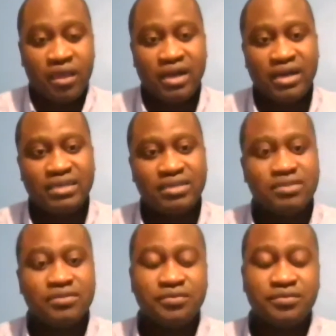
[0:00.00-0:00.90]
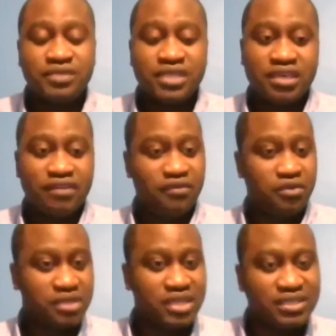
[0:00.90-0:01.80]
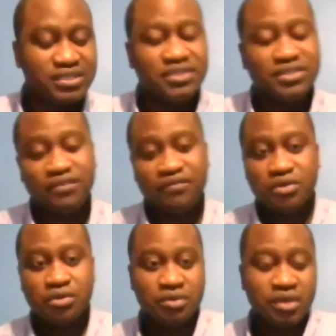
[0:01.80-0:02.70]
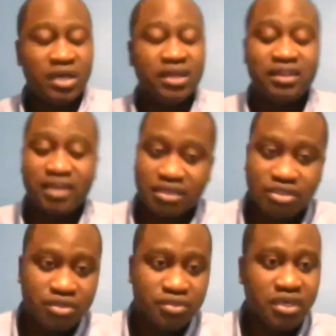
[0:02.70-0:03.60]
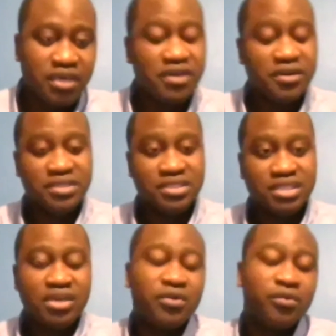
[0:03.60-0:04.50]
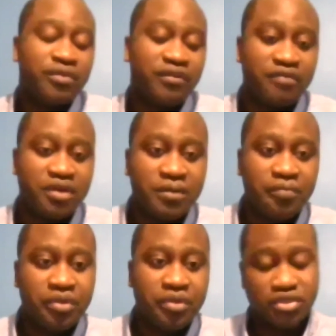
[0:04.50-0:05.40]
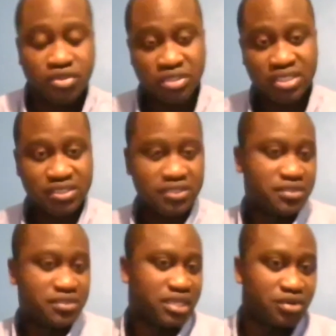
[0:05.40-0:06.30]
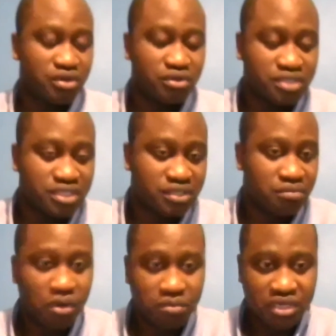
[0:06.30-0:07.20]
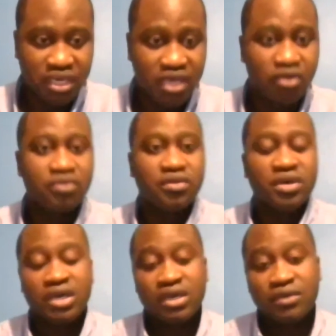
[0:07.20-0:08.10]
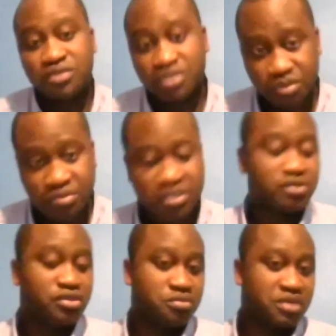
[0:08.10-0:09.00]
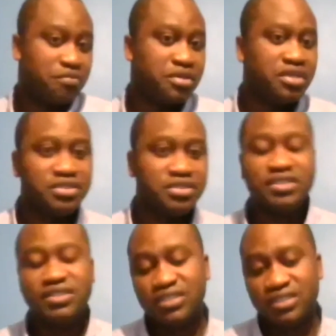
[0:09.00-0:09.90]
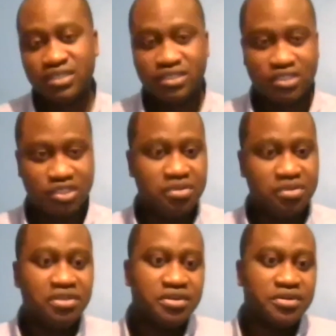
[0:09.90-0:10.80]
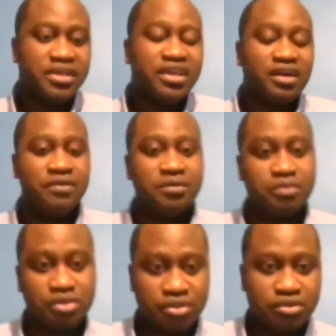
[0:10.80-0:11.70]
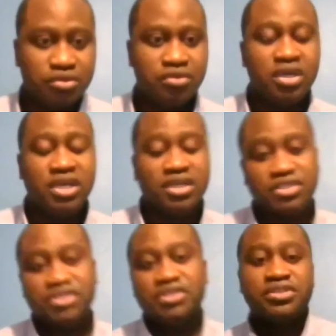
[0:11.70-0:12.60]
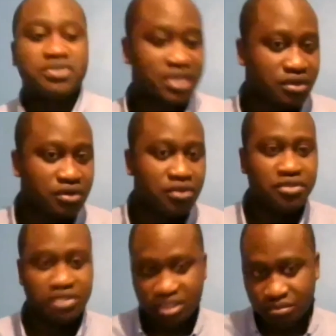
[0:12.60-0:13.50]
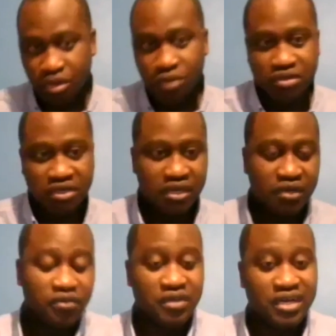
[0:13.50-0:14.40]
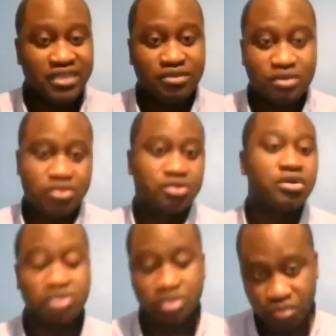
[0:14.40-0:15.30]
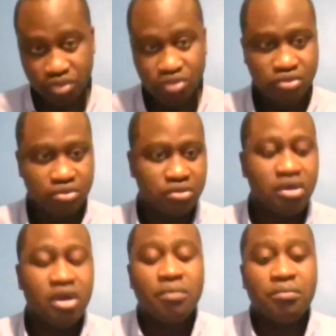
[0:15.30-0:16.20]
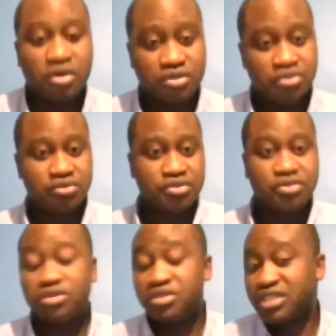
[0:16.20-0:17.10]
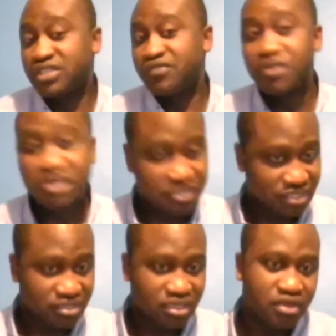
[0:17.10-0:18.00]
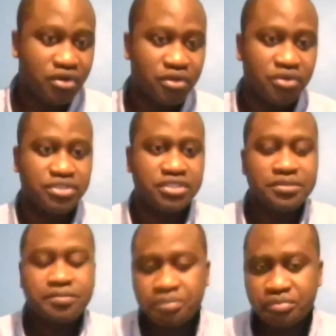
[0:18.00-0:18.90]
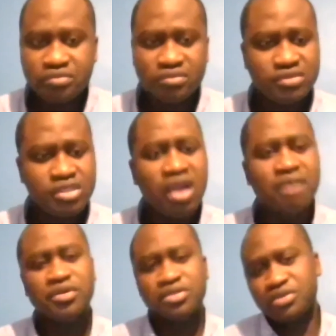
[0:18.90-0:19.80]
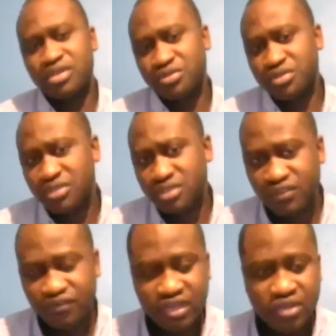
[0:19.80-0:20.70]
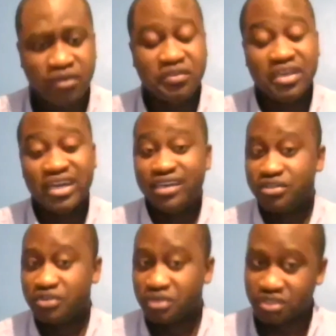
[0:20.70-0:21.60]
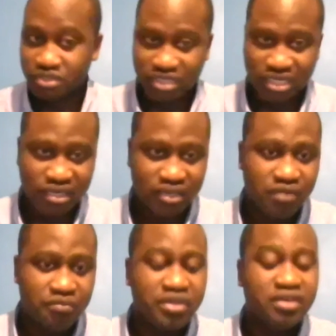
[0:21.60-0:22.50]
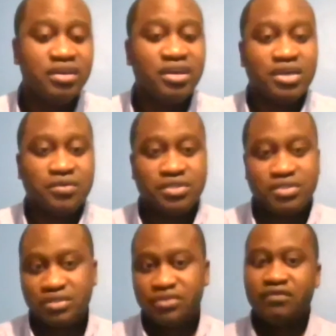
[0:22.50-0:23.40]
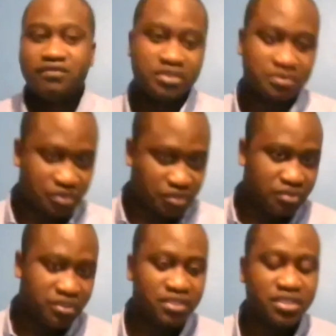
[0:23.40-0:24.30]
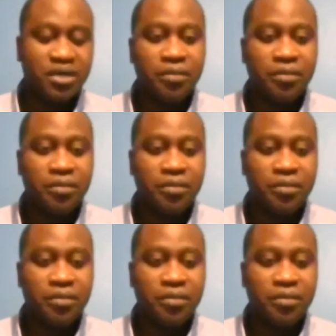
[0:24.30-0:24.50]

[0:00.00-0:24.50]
I take a few classes, a few lectures here and there with students in psychology and public health. Just because my PhD is interdisciplinary, I'm able to teach psychology and public health and also contribute to modules such as forensic psychology. I'm also an associate fellow of the Higher Education Academy, which sort of demonstrates